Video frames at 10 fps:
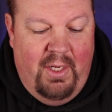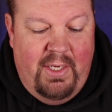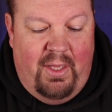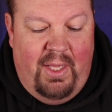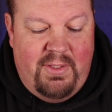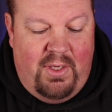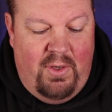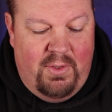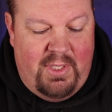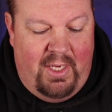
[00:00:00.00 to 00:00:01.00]
Now, let's
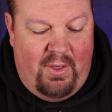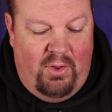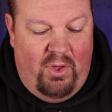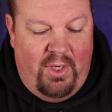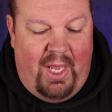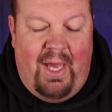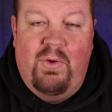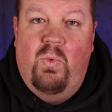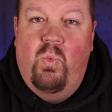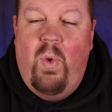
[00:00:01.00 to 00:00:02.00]
go take a look
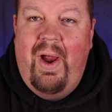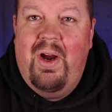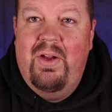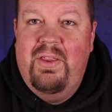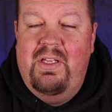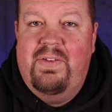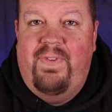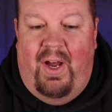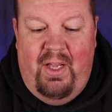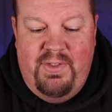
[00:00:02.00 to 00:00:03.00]
at where these
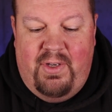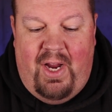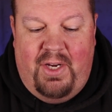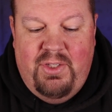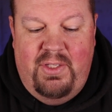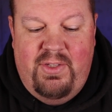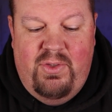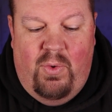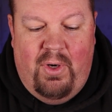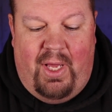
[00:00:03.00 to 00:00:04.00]
files are actually
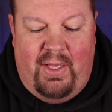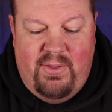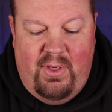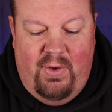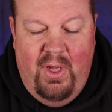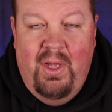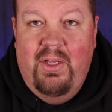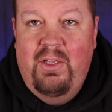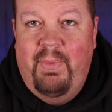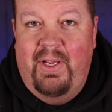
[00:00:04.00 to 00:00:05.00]
stored at. So
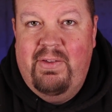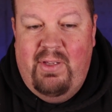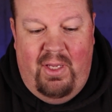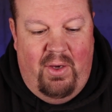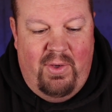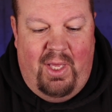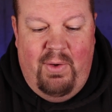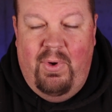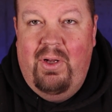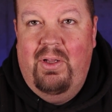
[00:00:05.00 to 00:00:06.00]
you might say,
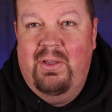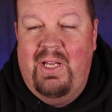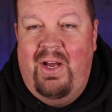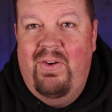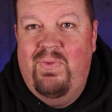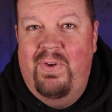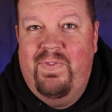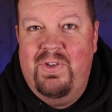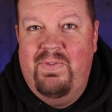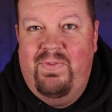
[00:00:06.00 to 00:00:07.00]
okay, well, now I've
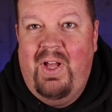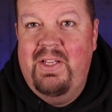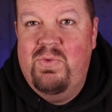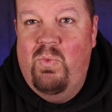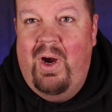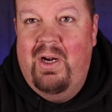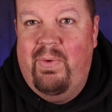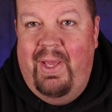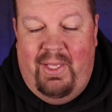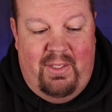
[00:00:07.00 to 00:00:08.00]
went for some flights. Where
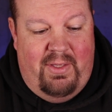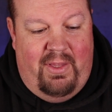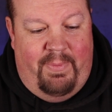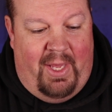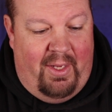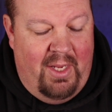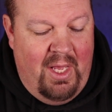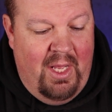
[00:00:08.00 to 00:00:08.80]
do I get to them at?